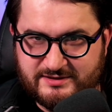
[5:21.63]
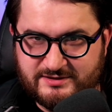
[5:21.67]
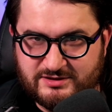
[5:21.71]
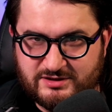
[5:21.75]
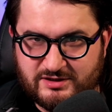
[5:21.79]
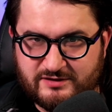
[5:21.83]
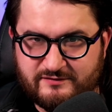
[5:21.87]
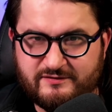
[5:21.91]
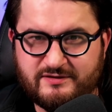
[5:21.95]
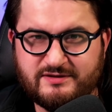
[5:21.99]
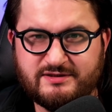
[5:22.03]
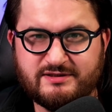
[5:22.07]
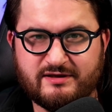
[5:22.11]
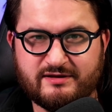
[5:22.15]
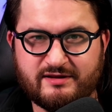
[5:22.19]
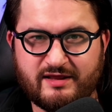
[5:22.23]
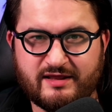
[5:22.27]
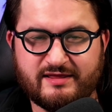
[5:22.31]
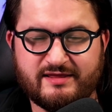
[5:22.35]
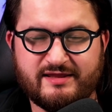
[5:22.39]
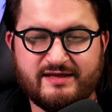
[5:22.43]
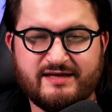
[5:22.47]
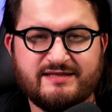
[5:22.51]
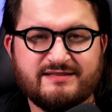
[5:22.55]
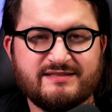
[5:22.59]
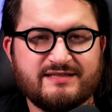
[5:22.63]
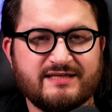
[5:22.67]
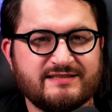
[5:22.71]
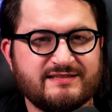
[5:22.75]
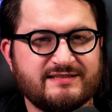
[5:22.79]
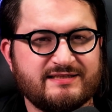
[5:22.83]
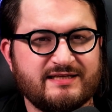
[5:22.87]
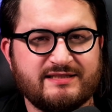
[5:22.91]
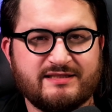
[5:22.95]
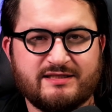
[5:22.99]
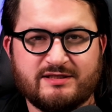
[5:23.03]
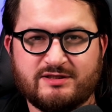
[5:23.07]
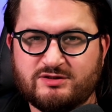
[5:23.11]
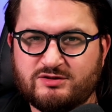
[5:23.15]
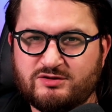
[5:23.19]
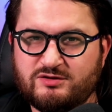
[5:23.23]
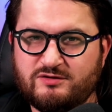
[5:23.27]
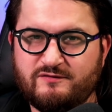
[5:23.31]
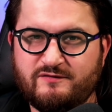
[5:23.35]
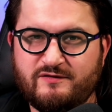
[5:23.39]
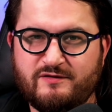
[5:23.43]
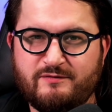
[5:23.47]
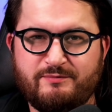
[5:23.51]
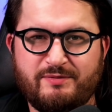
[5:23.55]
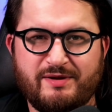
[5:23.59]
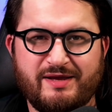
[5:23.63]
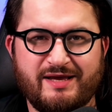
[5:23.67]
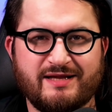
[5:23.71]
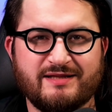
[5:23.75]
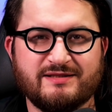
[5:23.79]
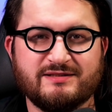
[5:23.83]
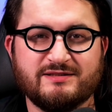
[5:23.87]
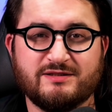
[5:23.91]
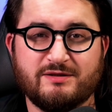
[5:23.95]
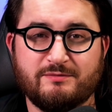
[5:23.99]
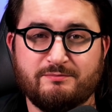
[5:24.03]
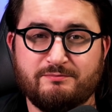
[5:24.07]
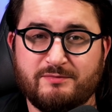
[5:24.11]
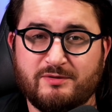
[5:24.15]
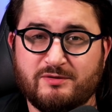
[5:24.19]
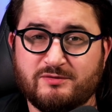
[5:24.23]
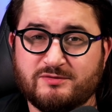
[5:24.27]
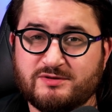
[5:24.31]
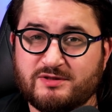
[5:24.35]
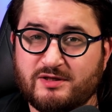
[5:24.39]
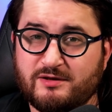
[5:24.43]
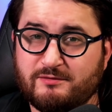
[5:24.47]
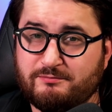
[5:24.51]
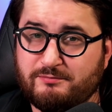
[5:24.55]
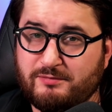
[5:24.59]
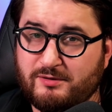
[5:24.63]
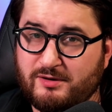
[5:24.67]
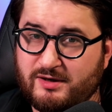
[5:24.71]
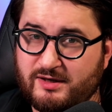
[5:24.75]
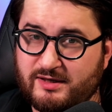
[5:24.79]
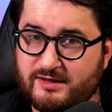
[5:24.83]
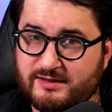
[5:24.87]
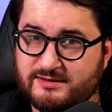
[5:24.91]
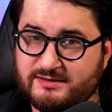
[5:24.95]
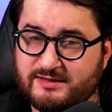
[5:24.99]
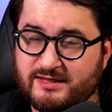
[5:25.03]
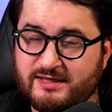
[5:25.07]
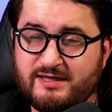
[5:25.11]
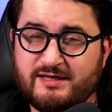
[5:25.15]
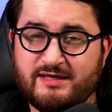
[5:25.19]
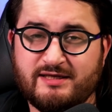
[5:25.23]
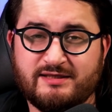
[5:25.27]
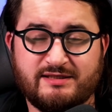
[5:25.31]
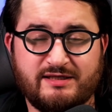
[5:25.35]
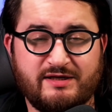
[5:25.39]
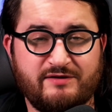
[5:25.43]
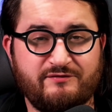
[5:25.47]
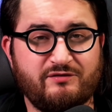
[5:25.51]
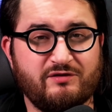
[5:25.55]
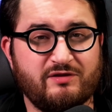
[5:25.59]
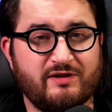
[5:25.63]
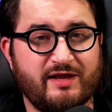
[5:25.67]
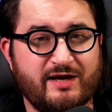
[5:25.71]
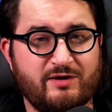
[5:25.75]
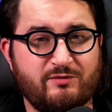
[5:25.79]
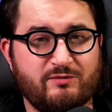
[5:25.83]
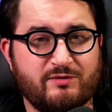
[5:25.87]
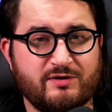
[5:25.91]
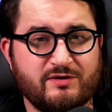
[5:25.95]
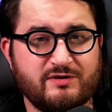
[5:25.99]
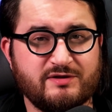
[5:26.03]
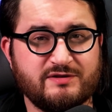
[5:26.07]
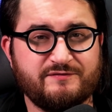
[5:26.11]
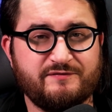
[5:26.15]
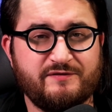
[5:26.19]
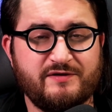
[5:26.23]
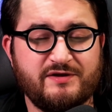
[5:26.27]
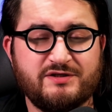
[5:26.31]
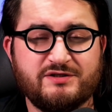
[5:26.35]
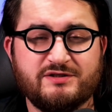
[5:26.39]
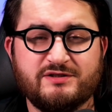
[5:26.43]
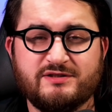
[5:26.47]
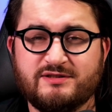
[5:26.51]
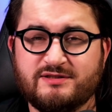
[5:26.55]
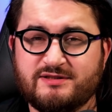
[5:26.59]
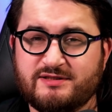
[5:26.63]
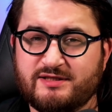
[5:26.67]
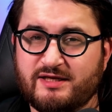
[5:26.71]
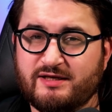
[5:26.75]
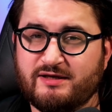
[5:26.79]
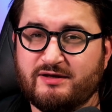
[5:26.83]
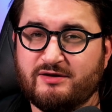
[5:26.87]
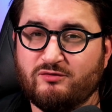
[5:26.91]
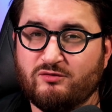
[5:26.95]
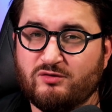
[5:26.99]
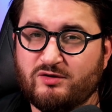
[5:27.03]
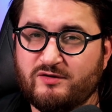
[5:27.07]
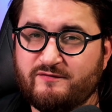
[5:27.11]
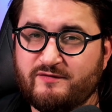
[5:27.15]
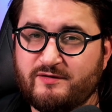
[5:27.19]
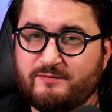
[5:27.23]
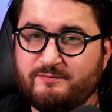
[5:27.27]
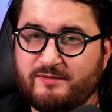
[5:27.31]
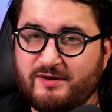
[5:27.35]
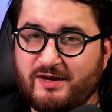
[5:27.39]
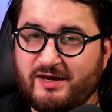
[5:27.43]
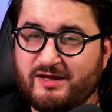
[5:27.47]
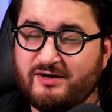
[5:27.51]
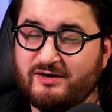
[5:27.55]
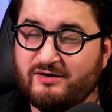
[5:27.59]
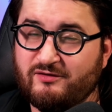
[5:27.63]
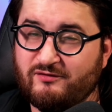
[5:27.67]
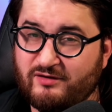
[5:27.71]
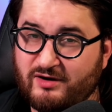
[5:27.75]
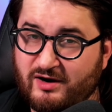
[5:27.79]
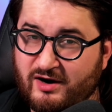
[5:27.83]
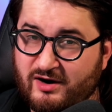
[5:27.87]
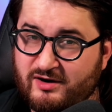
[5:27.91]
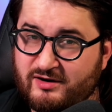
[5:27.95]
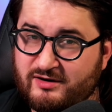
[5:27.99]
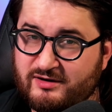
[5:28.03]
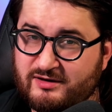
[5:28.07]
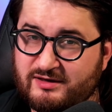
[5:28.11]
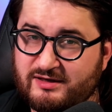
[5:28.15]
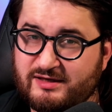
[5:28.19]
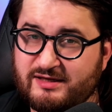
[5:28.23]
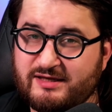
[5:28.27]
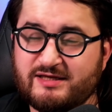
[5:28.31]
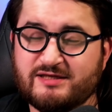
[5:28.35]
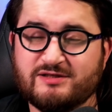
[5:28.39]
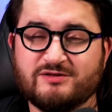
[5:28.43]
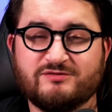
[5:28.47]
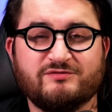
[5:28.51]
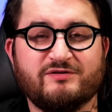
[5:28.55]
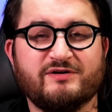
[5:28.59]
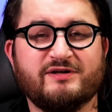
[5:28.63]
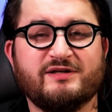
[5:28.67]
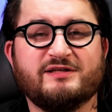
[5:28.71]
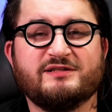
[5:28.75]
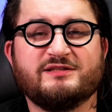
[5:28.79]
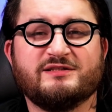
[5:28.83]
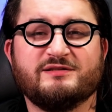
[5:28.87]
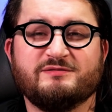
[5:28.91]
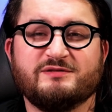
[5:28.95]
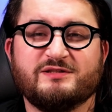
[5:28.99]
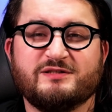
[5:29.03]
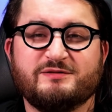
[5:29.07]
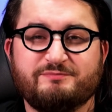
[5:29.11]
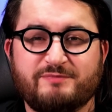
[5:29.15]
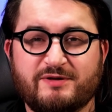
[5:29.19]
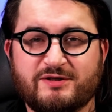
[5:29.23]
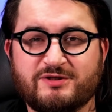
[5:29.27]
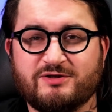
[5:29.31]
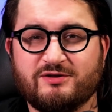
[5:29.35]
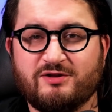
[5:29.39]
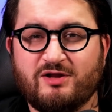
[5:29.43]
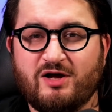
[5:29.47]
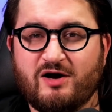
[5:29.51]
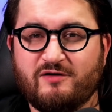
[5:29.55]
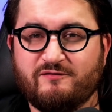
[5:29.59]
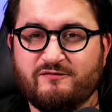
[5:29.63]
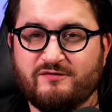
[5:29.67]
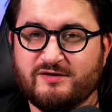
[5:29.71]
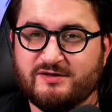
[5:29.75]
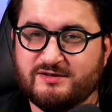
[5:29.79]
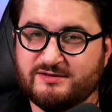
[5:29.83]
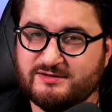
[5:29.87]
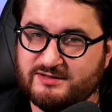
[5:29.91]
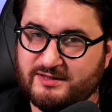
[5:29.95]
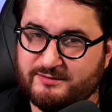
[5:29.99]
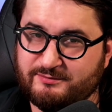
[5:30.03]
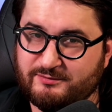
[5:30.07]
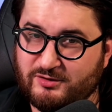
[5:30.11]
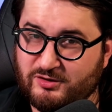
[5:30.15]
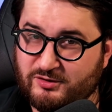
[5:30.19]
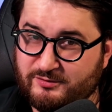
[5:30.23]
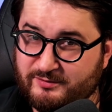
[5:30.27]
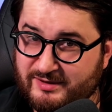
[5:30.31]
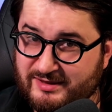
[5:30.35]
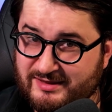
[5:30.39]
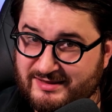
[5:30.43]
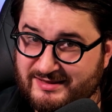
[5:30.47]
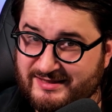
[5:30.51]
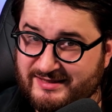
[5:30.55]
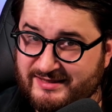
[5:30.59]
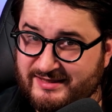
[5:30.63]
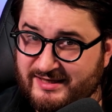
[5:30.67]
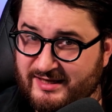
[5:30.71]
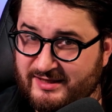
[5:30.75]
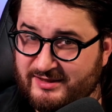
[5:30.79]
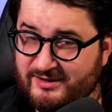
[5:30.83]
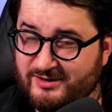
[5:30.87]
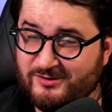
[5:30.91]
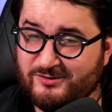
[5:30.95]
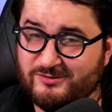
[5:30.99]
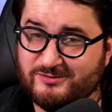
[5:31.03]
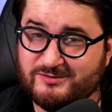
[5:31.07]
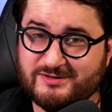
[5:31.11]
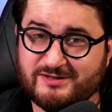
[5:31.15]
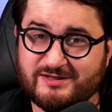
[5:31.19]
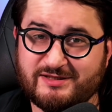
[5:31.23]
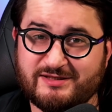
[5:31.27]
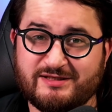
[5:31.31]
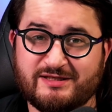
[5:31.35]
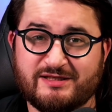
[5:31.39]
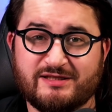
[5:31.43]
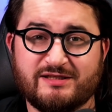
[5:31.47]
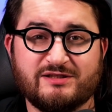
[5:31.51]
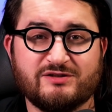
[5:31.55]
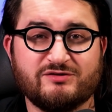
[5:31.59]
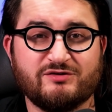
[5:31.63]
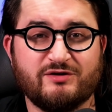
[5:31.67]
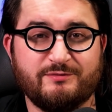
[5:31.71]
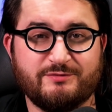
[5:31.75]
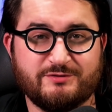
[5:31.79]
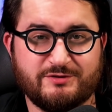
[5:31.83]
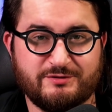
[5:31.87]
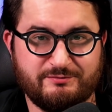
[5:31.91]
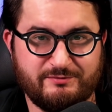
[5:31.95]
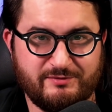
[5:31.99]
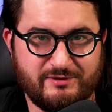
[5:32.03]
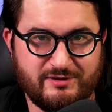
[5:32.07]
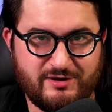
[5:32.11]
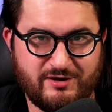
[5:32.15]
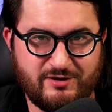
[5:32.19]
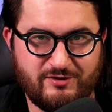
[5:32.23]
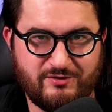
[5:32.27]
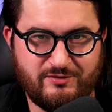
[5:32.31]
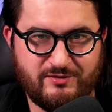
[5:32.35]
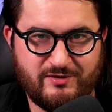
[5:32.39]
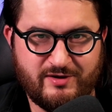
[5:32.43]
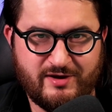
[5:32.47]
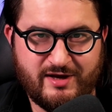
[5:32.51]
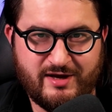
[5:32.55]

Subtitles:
servers are the things that set the two VPNs the most apart. And if you like one of those features, then NordVPN currently is running some special offers. I'm going to be linking those in the description below.